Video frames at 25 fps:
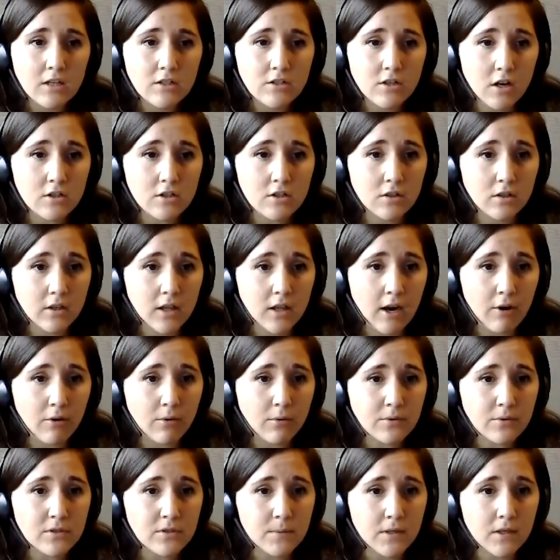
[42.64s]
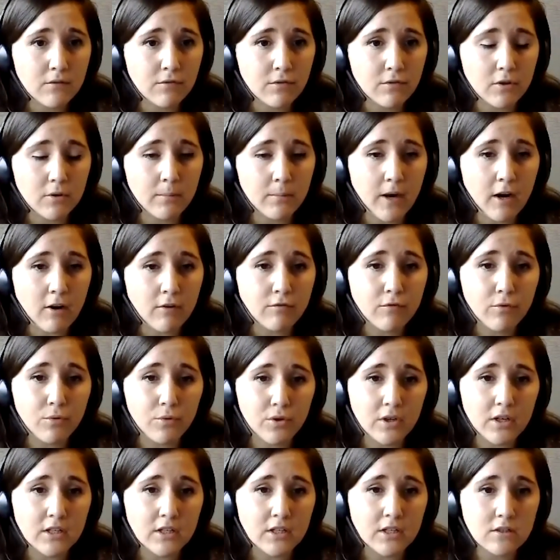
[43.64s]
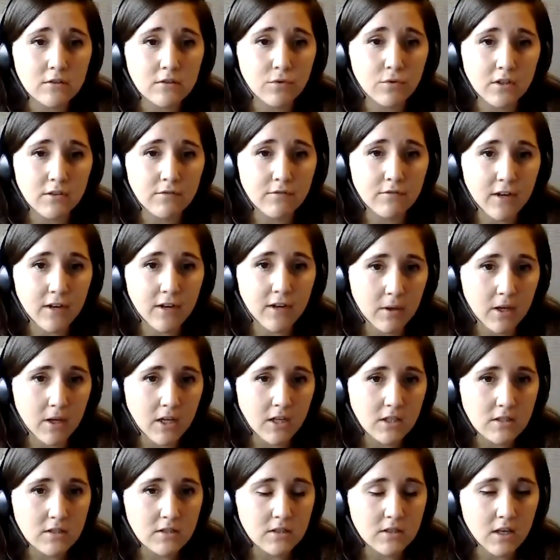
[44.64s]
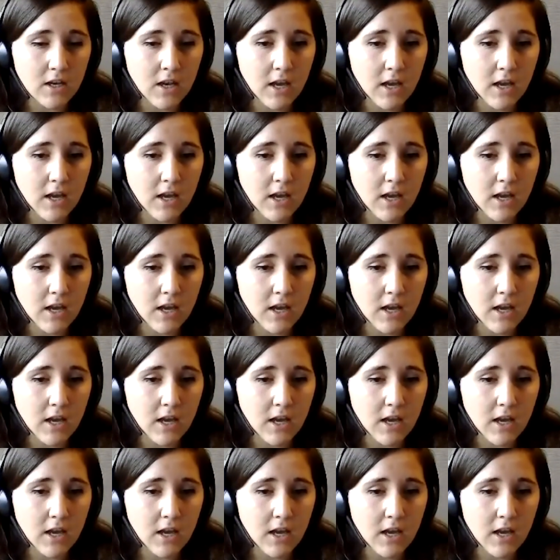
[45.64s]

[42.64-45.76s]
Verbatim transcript: Dr. Lower will speak for about 40 to 45 minutes,